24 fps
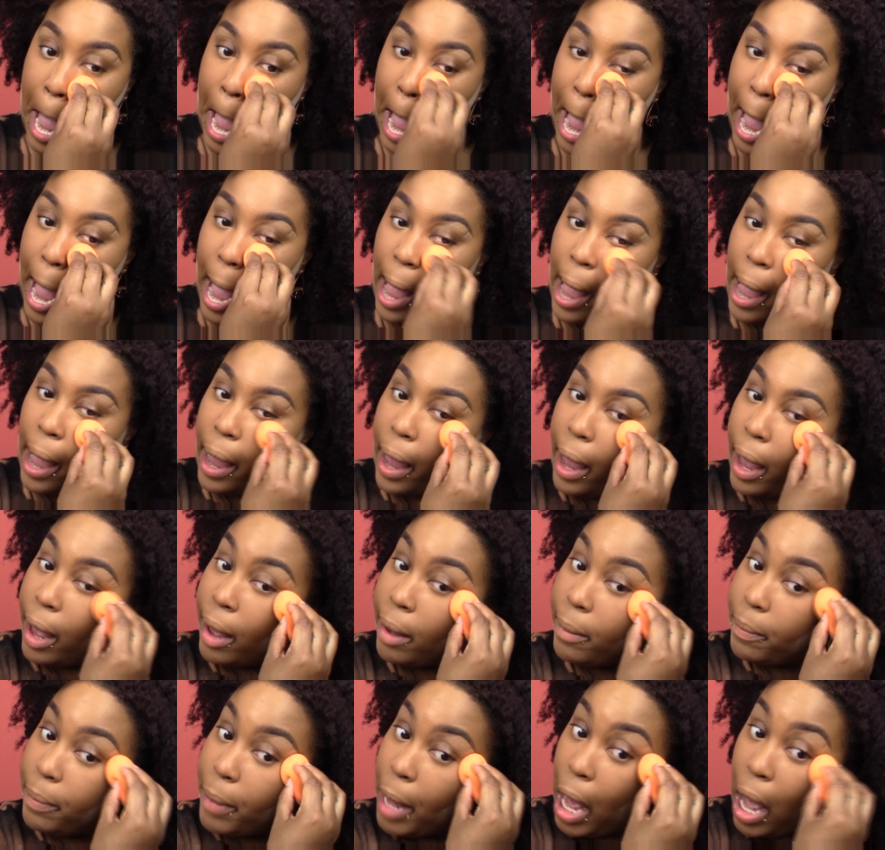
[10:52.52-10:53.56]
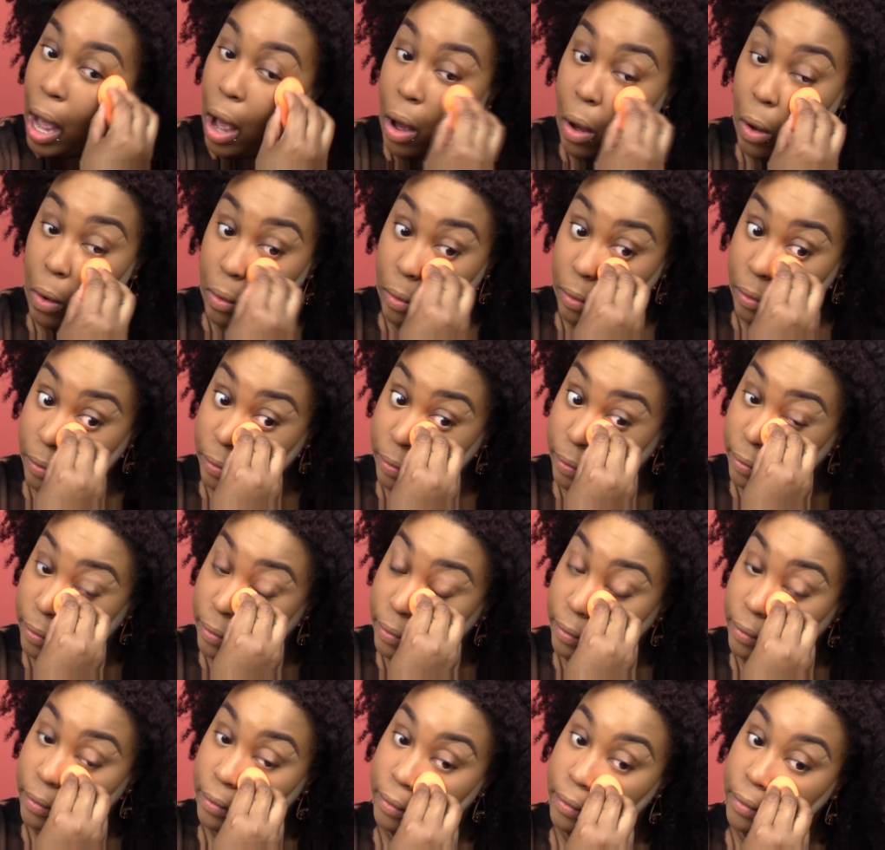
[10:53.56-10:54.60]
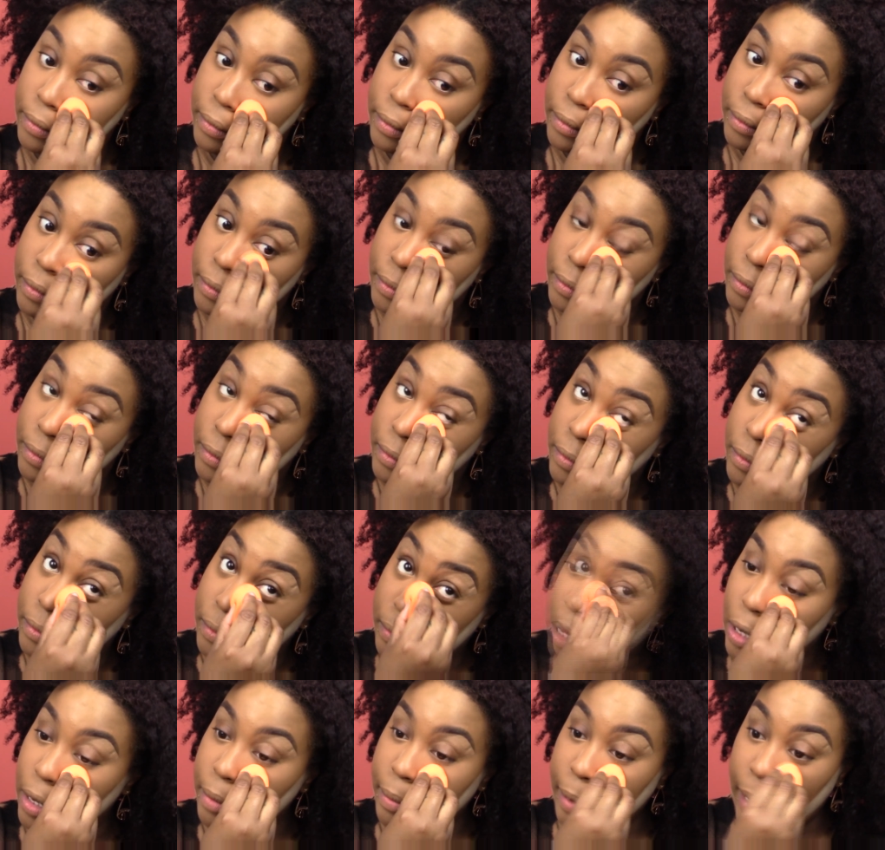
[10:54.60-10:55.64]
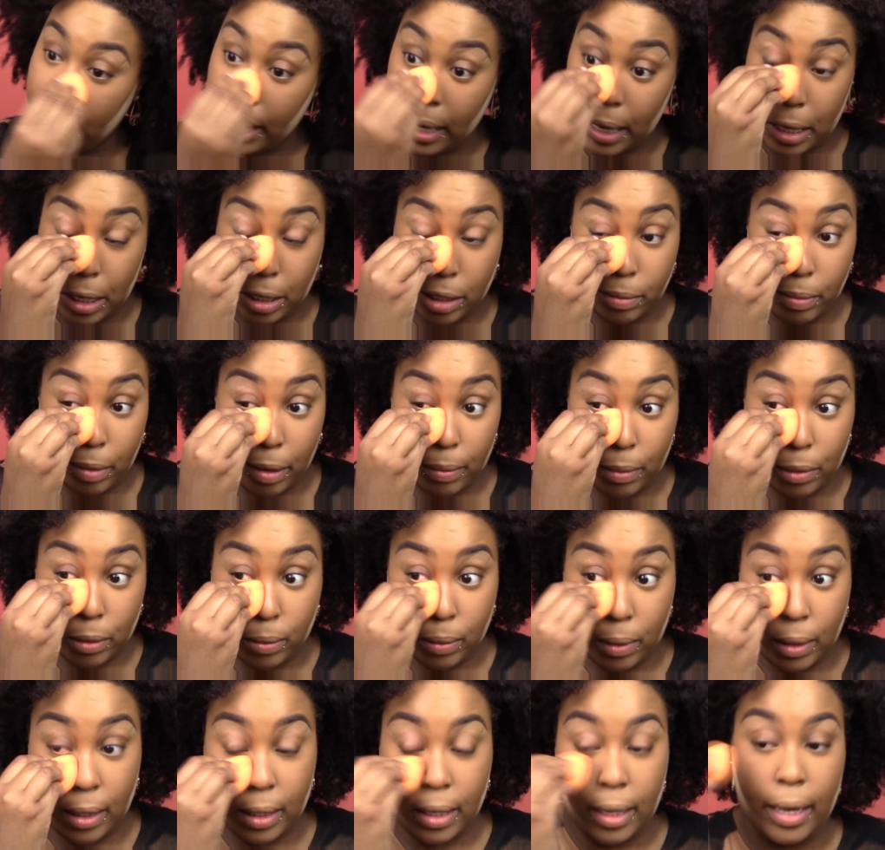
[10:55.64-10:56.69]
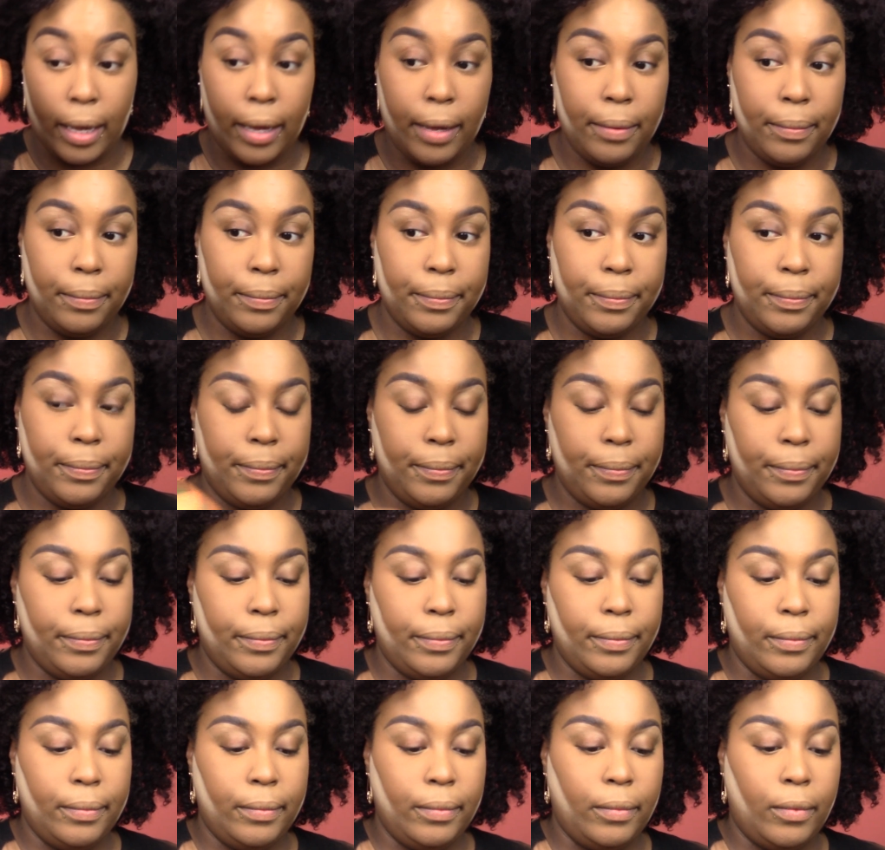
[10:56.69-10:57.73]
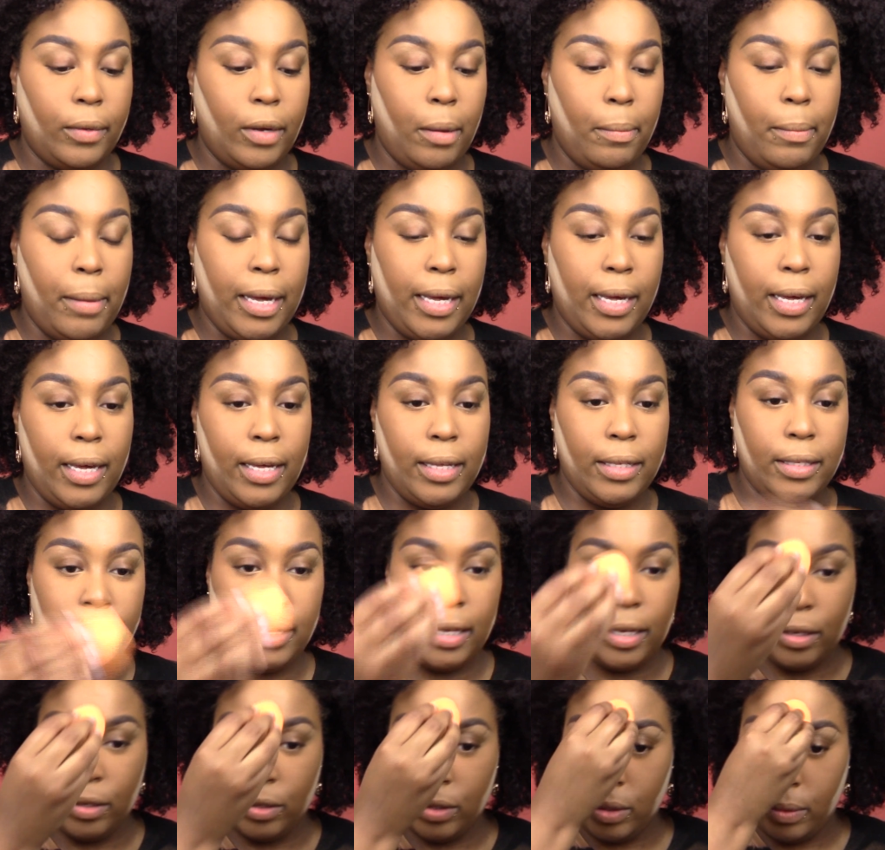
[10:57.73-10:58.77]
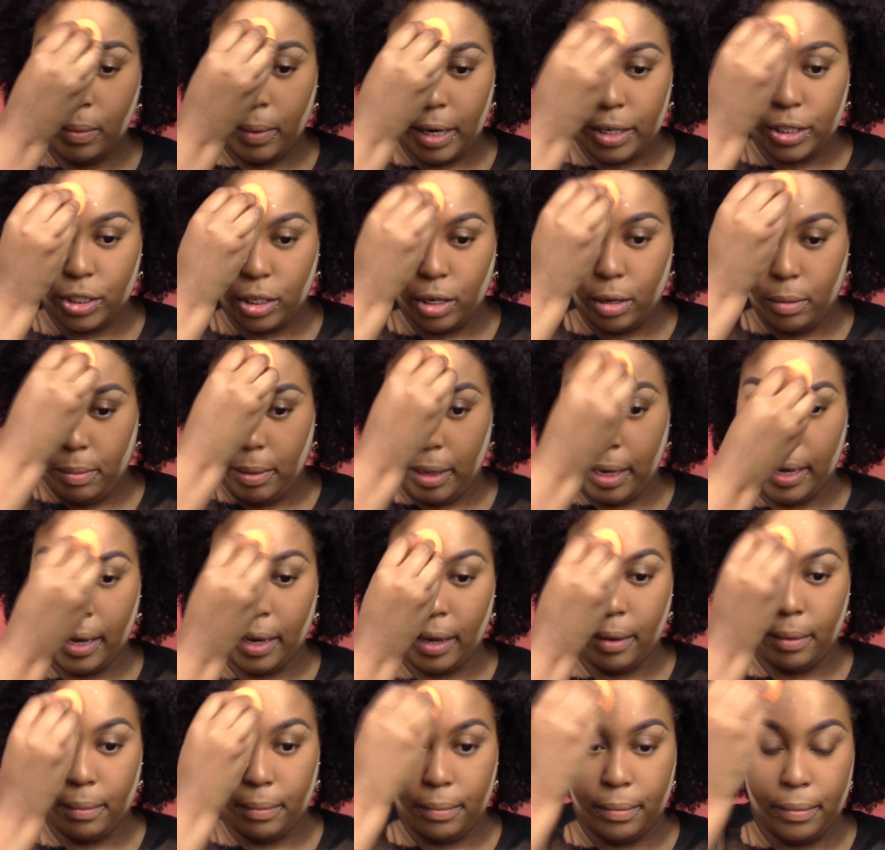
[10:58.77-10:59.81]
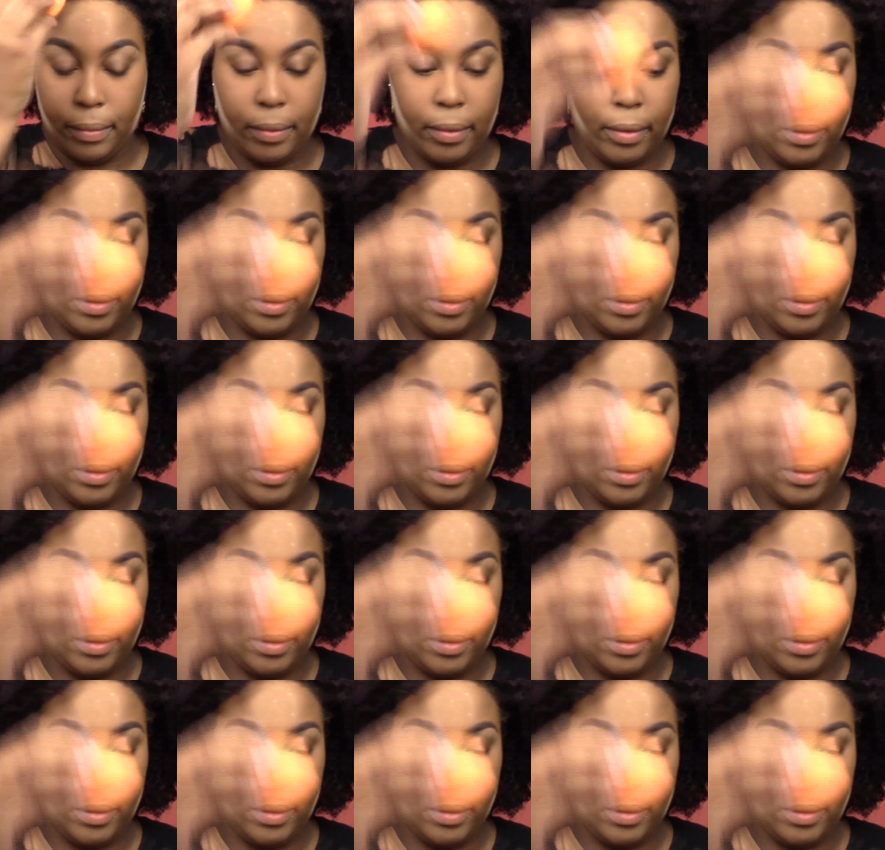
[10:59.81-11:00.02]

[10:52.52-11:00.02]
Hi, I'm Paul. Only my 90s babies will get that. My kids, they used to watch Kablam.